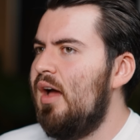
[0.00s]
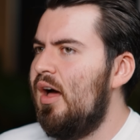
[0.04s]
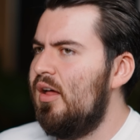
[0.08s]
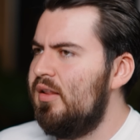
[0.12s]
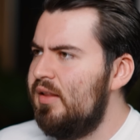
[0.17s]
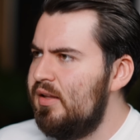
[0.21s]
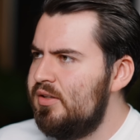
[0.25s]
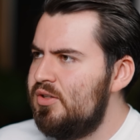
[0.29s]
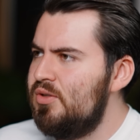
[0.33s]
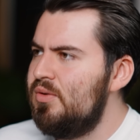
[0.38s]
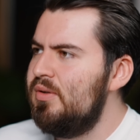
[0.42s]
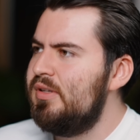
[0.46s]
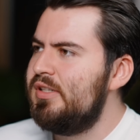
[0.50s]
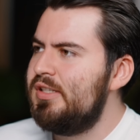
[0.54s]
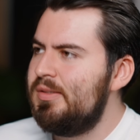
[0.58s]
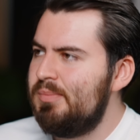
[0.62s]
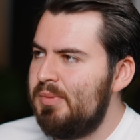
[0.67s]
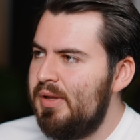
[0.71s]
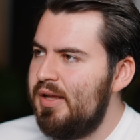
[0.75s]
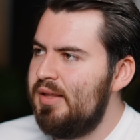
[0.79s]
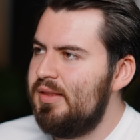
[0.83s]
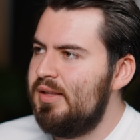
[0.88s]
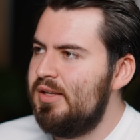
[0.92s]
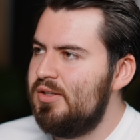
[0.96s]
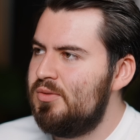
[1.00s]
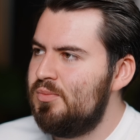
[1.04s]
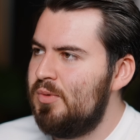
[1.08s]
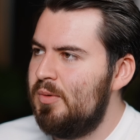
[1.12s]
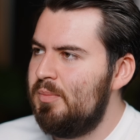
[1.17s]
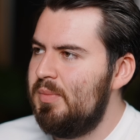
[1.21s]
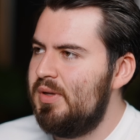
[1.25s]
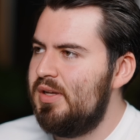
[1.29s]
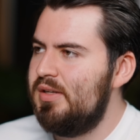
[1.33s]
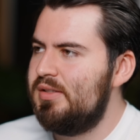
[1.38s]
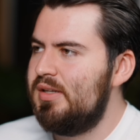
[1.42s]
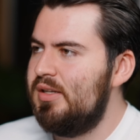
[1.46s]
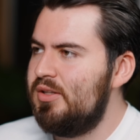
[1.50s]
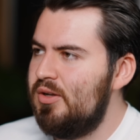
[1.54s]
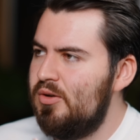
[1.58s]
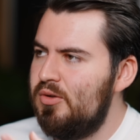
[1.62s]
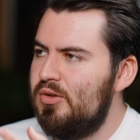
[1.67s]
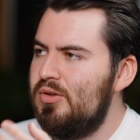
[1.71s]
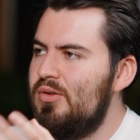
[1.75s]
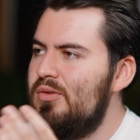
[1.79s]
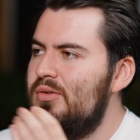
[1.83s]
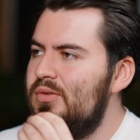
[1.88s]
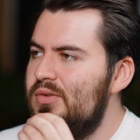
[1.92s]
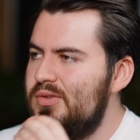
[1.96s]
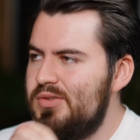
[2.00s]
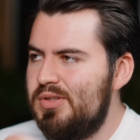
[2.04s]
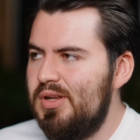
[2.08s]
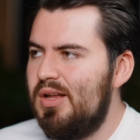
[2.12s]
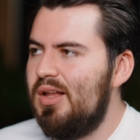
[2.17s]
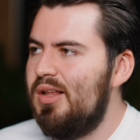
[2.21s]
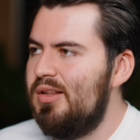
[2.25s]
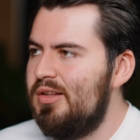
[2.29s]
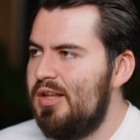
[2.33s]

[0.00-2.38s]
I'll let you explain this one because I know you used it a